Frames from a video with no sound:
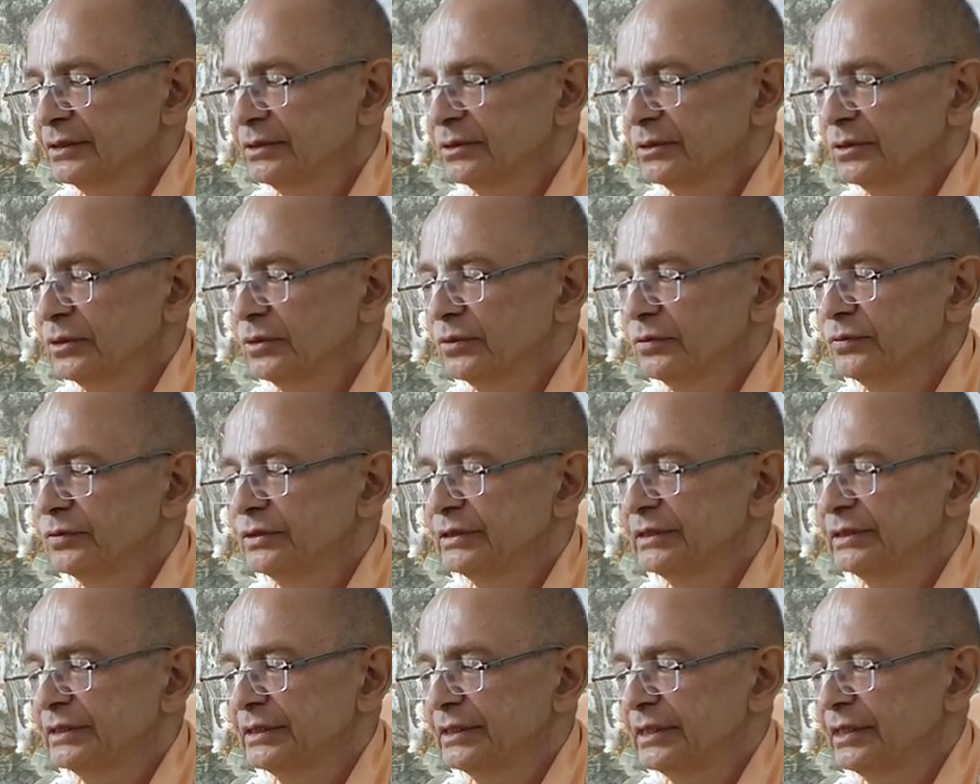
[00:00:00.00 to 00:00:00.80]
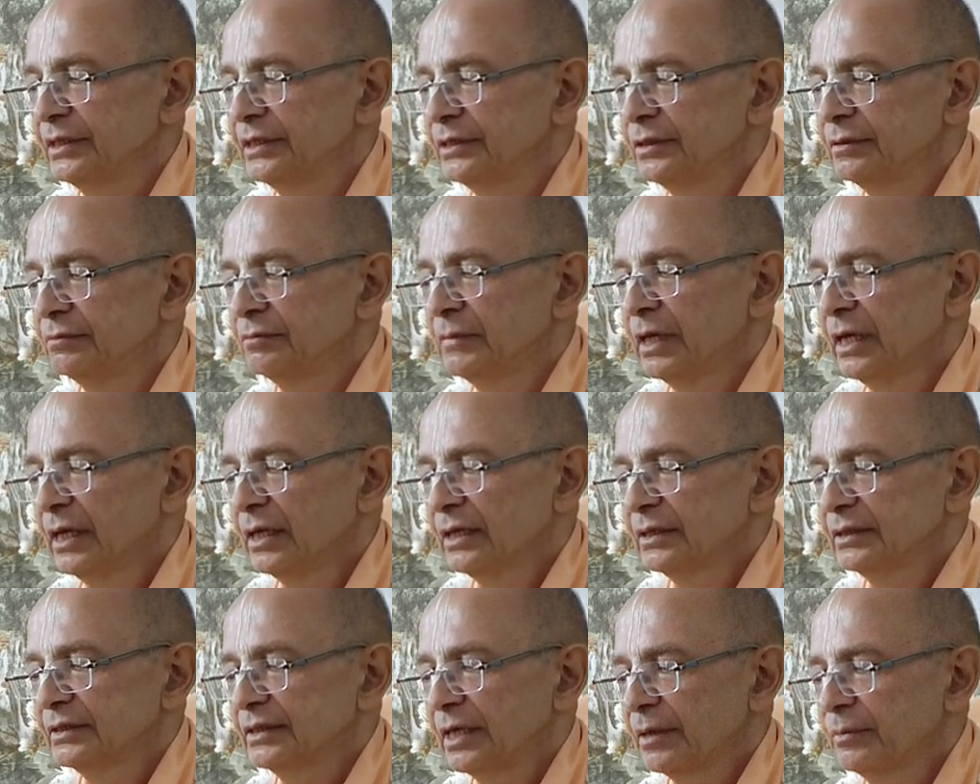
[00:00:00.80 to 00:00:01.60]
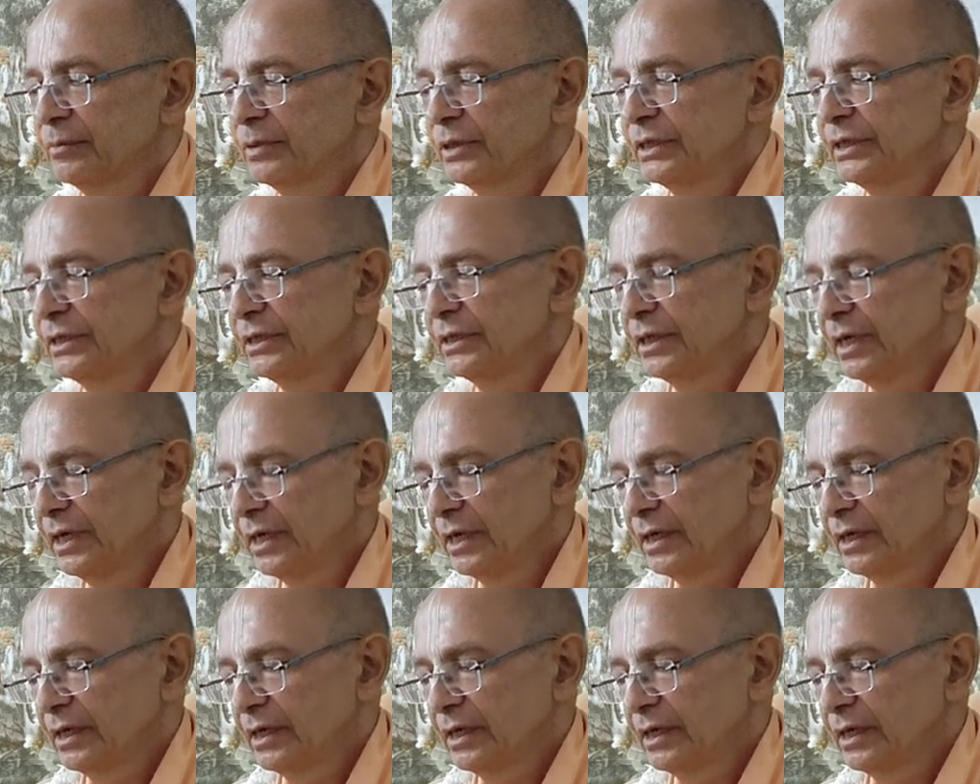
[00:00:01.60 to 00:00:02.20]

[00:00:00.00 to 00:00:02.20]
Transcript: you know, we see somebody,